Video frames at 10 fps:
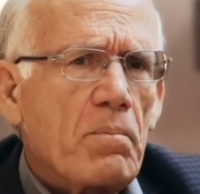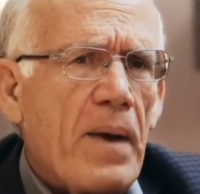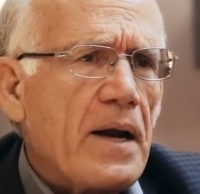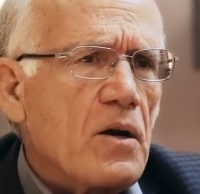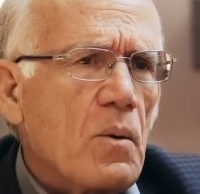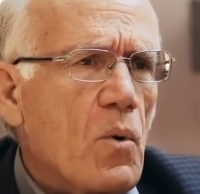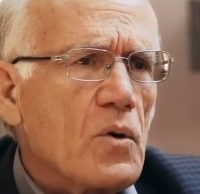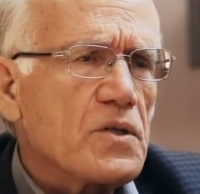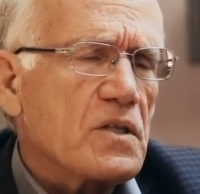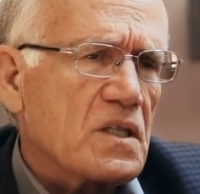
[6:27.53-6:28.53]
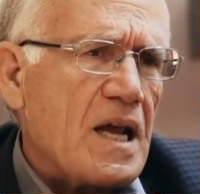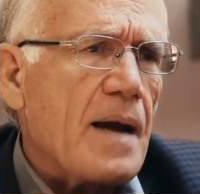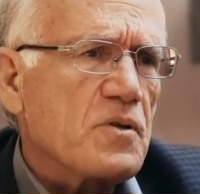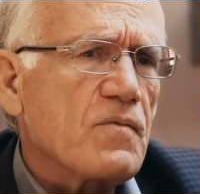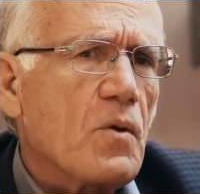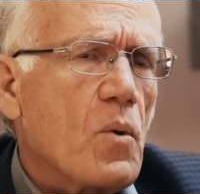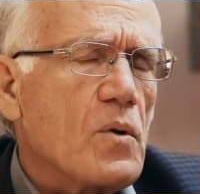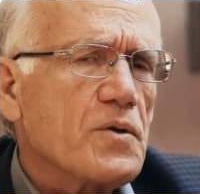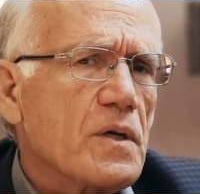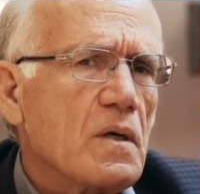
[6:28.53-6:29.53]
banning types of
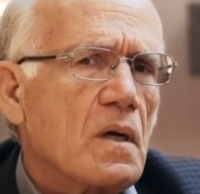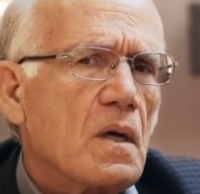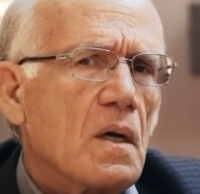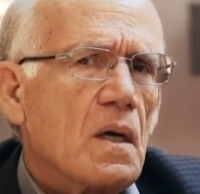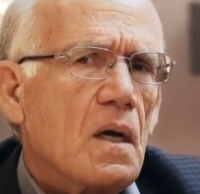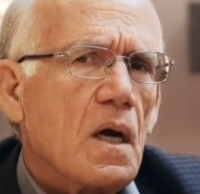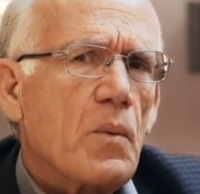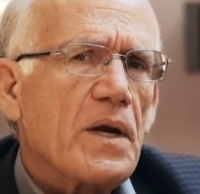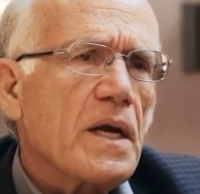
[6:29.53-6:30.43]
abortion. We